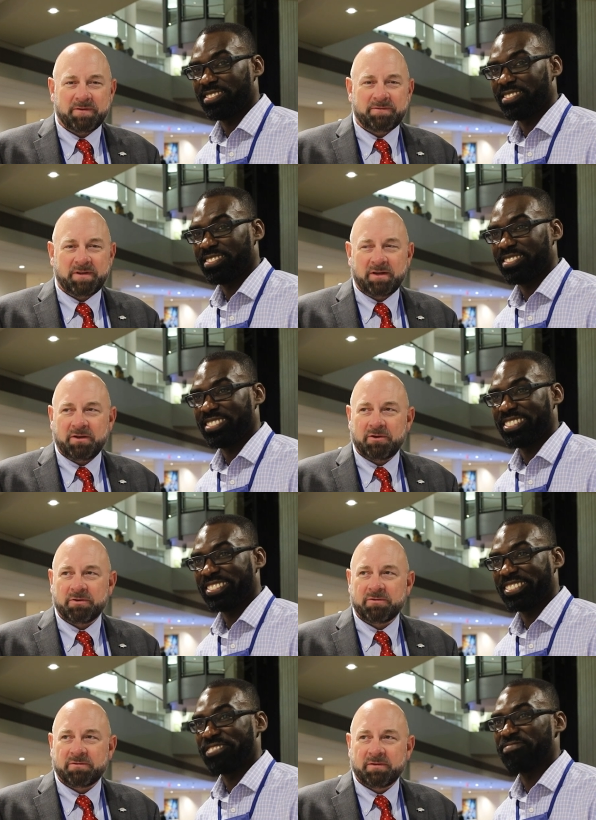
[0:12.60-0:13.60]
Speaker 1: 15
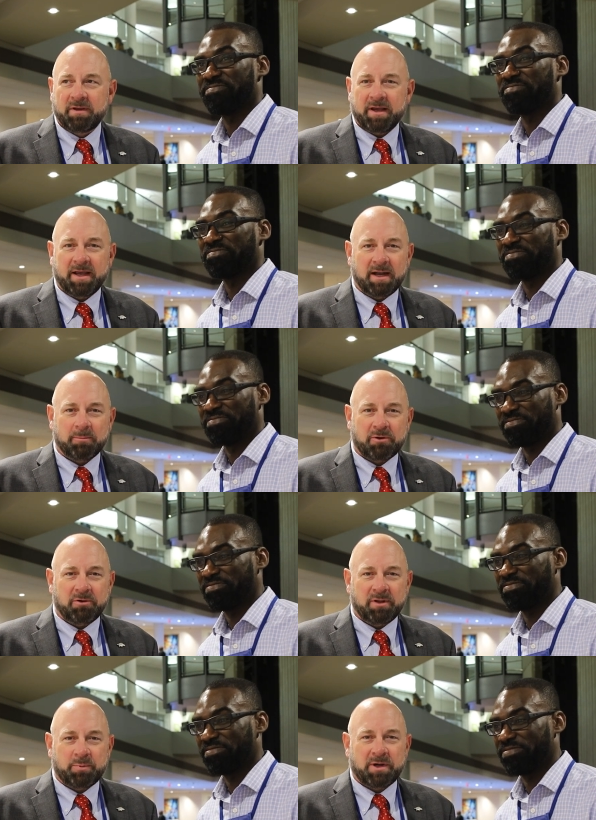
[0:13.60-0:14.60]
years, and I'm
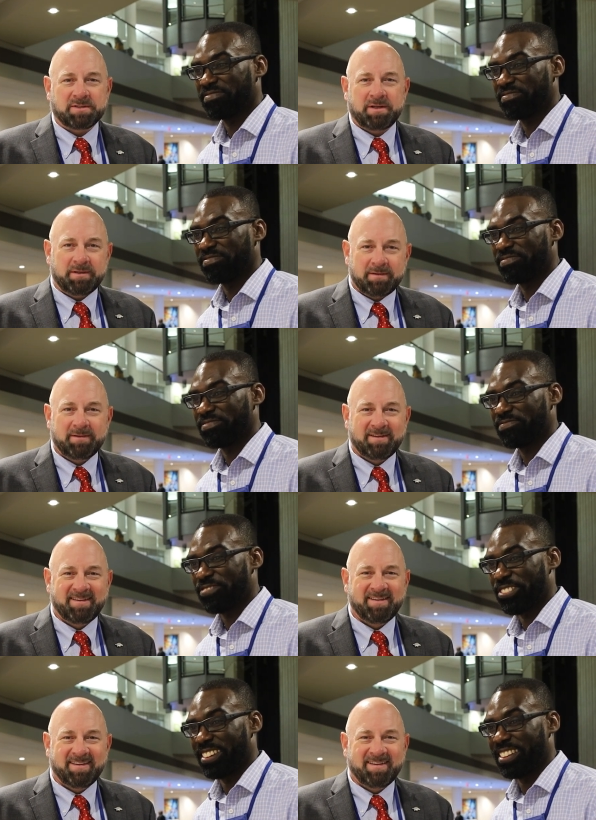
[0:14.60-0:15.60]
currently president.
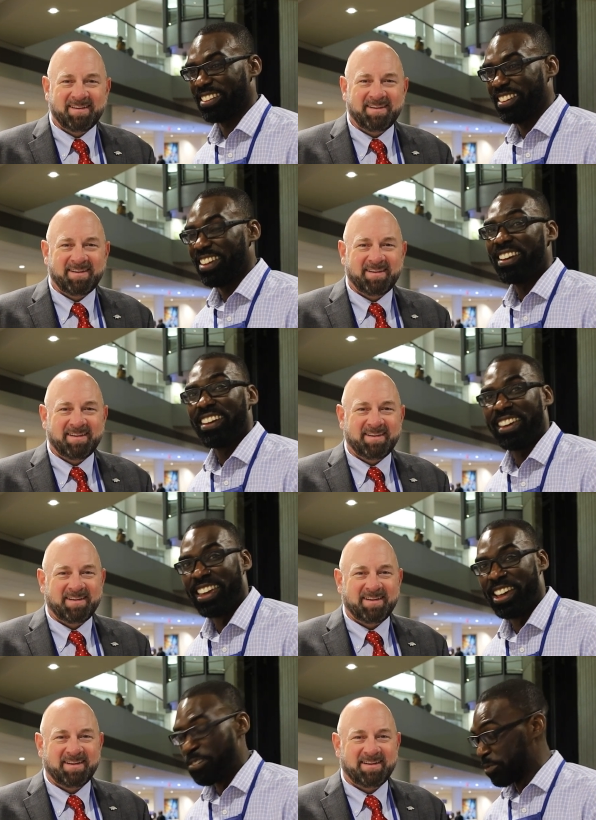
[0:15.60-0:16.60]

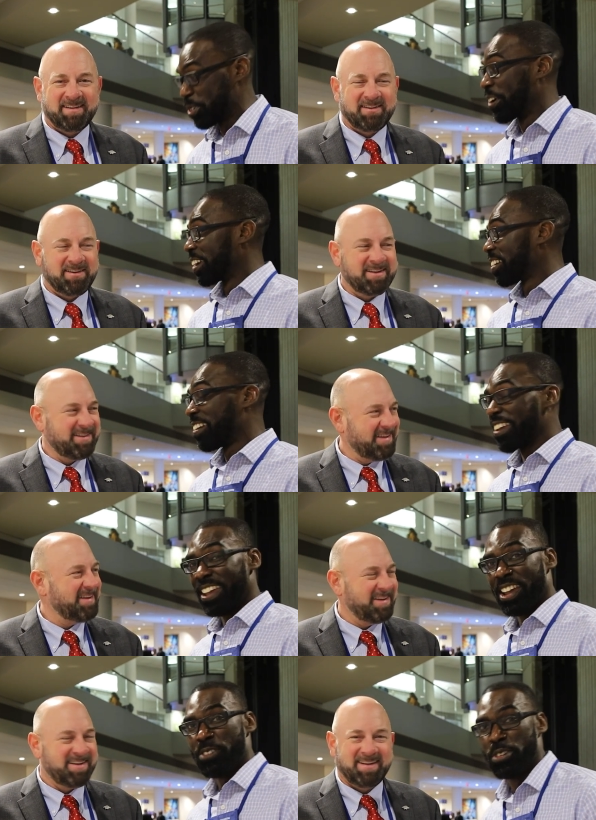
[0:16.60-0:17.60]
Speaker 2: And I'm Toyin
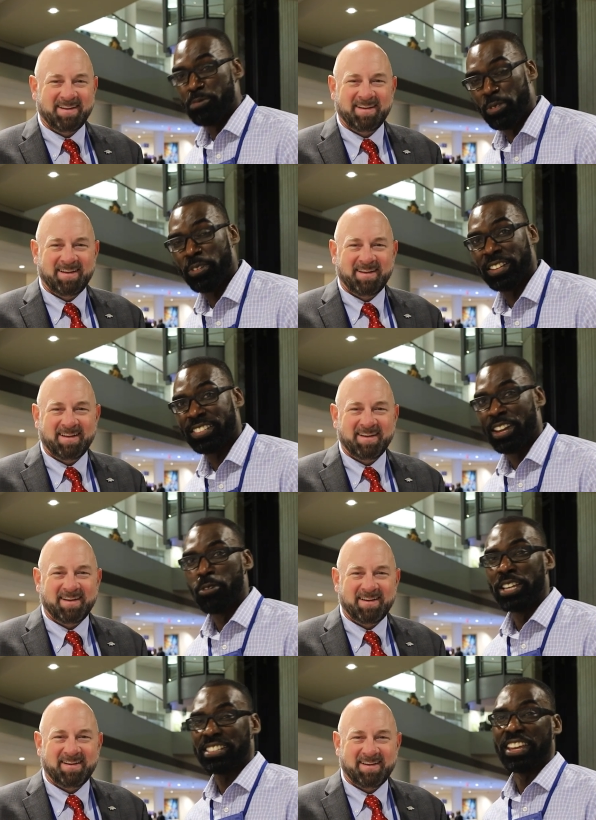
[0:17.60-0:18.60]
Clottey. I'm a professor
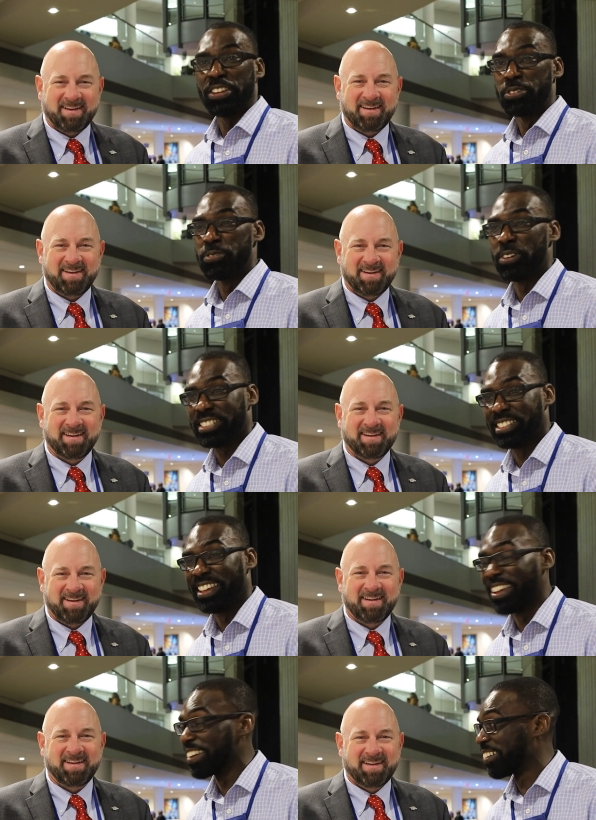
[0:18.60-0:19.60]
at Wayne State
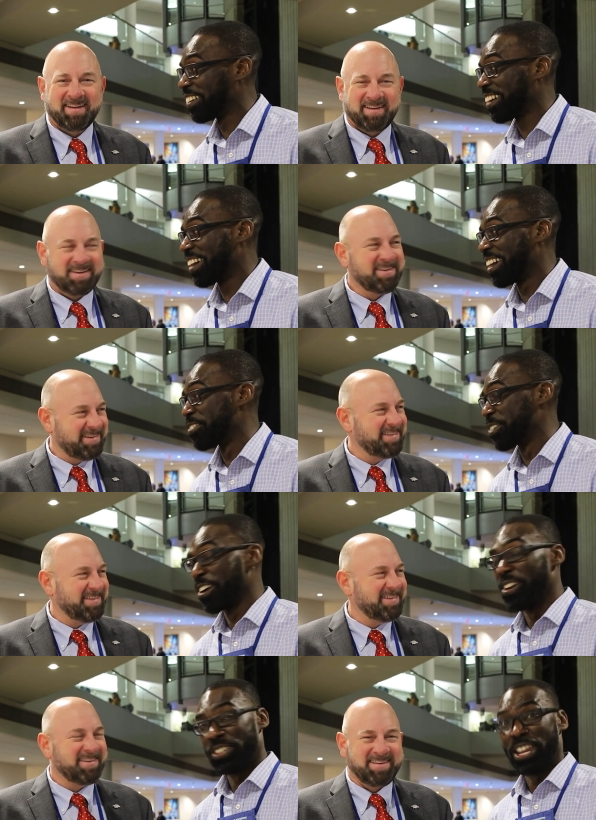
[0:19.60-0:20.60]
University, and
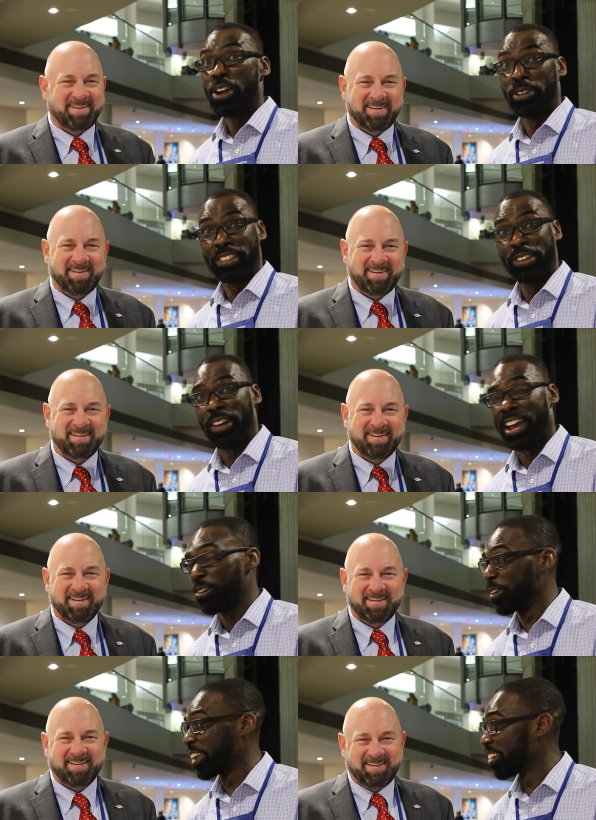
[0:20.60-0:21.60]
we're going to share with you
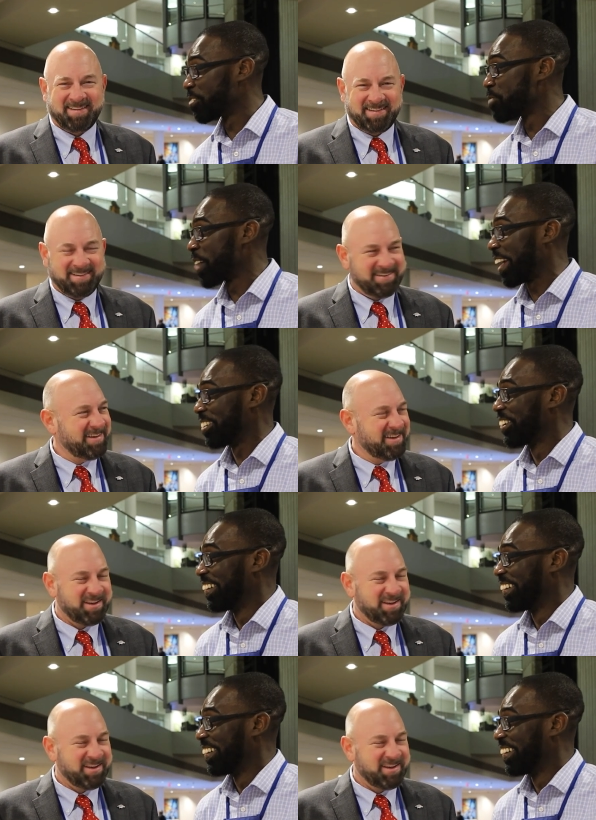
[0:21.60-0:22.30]
how we, we met.